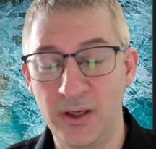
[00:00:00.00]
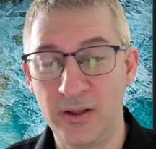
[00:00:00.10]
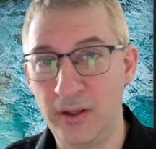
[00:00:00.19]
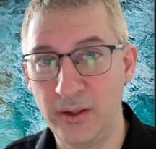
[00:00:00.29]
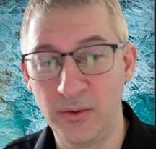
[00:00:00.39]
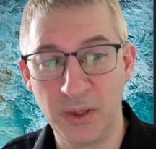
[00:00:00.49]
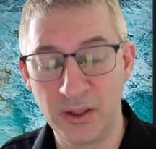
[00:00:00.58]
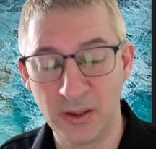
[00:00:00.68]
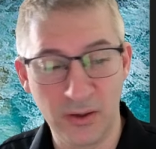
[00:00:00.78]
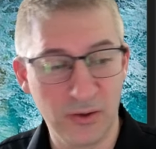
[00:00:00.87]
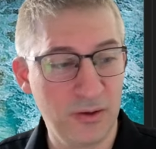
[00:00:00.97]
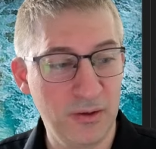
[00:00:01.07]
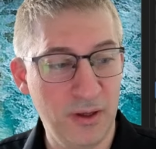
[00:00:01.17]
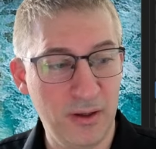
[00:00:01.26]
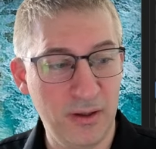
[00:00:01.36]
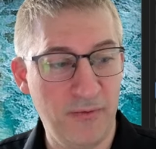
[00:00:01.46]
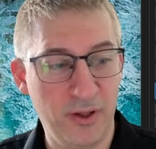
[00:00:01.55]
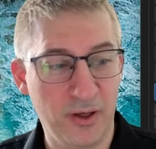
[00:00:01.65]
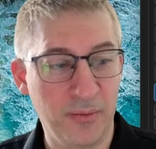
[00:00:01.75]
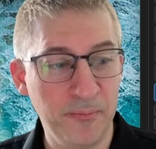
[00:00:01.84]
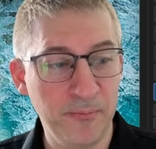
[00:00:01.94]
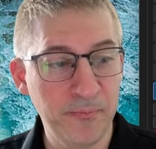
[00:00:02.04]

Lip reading: Here's links to my other everything.